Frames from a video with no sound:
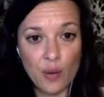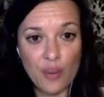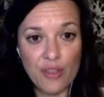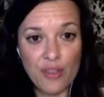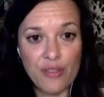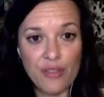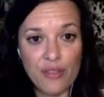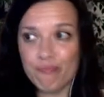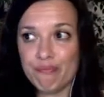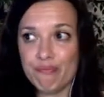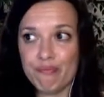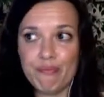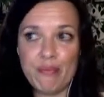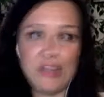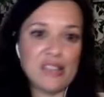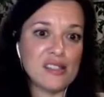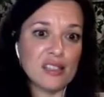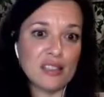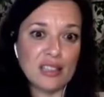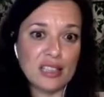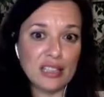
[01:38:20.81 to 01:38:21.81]
basically
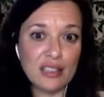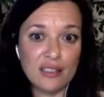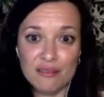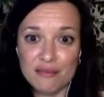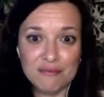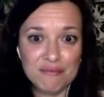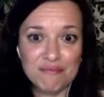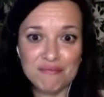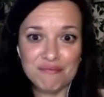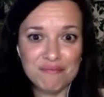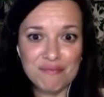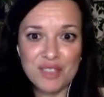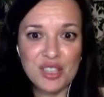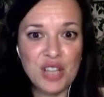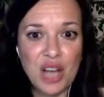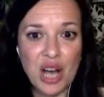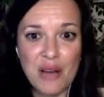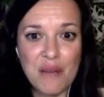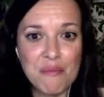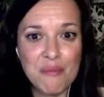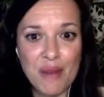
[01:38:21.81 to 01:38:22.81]
gut
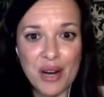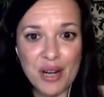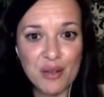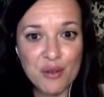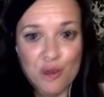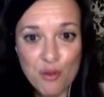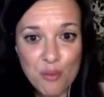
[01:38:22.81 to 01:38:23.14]
microbiome.